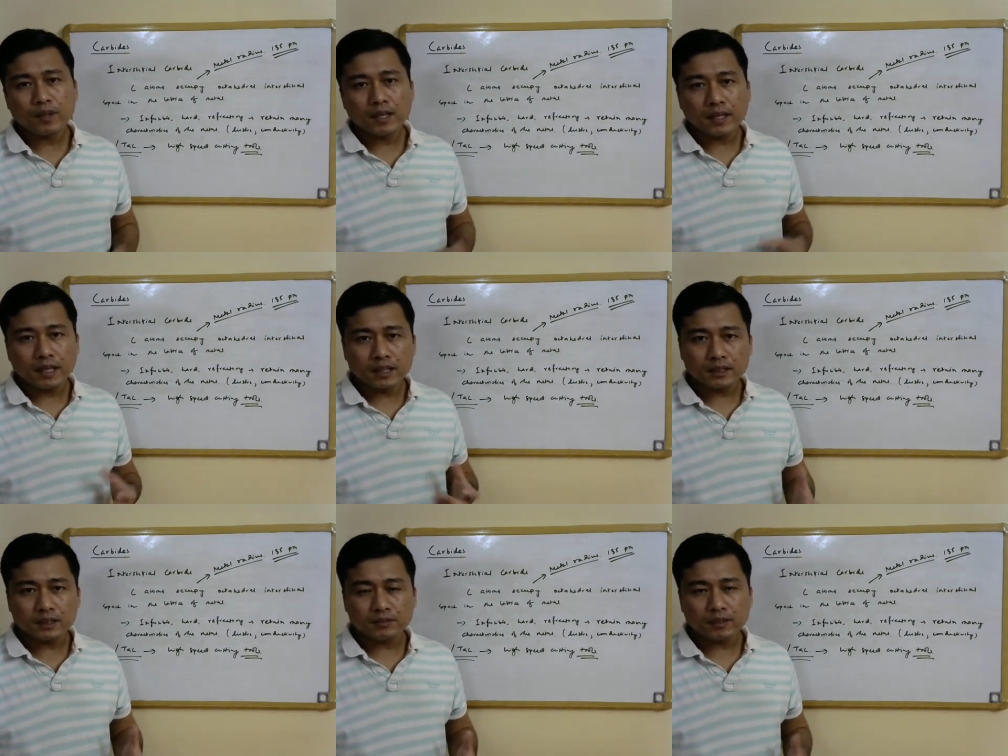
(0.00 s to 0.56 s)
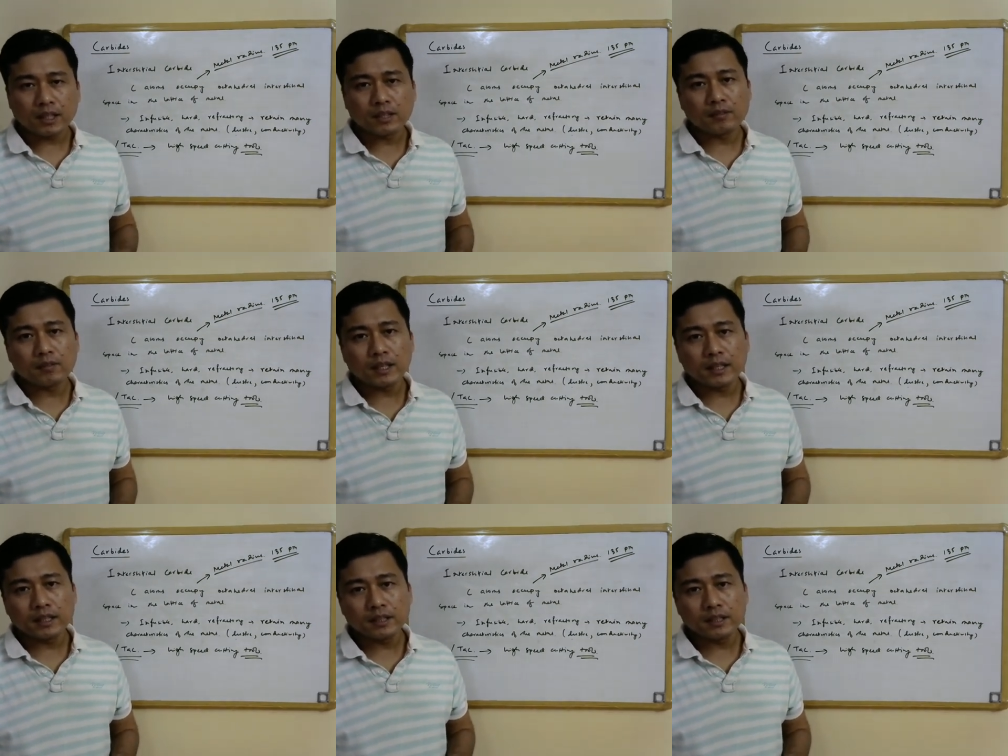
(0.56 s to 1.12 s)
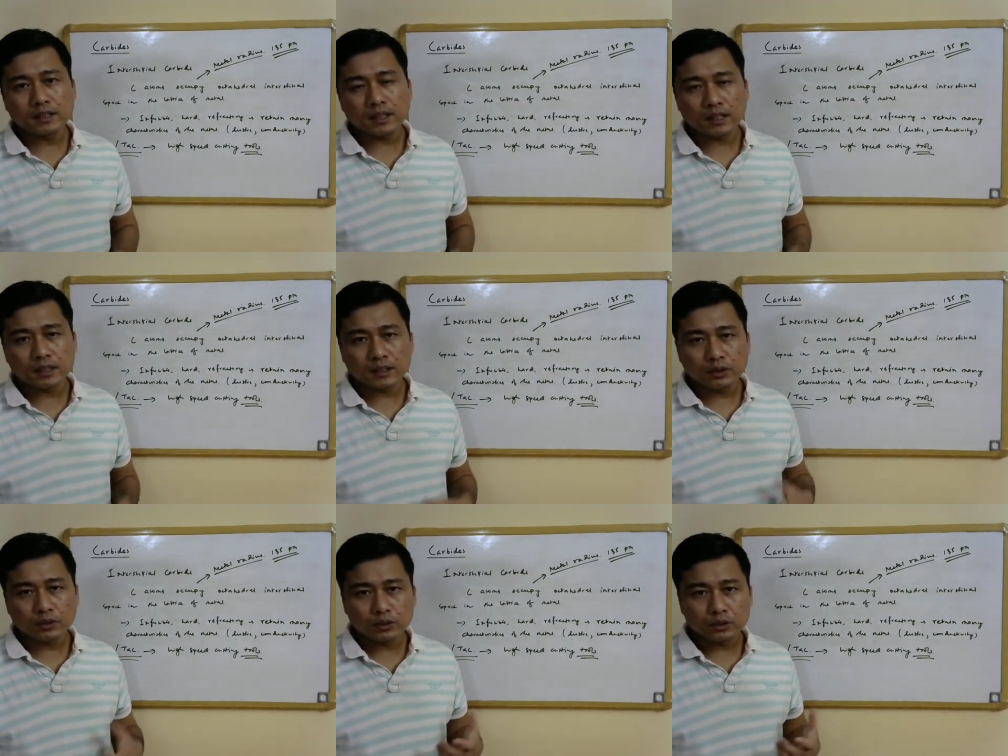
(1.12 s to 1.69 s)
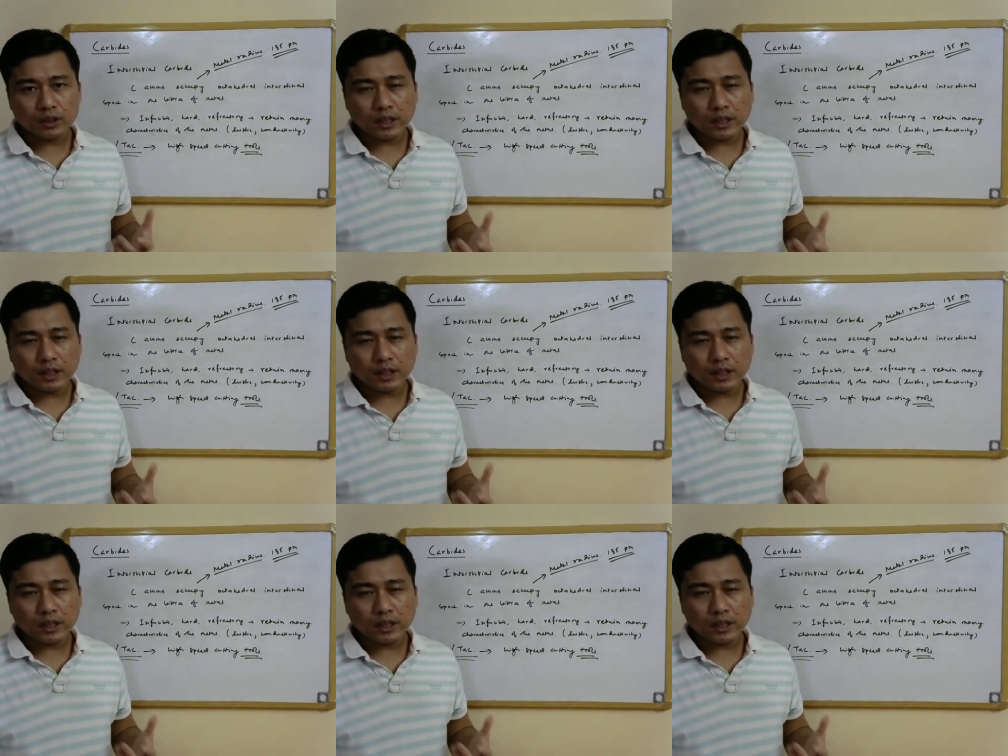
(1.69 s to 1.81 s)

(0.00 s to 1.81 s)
calcium carbide undergoes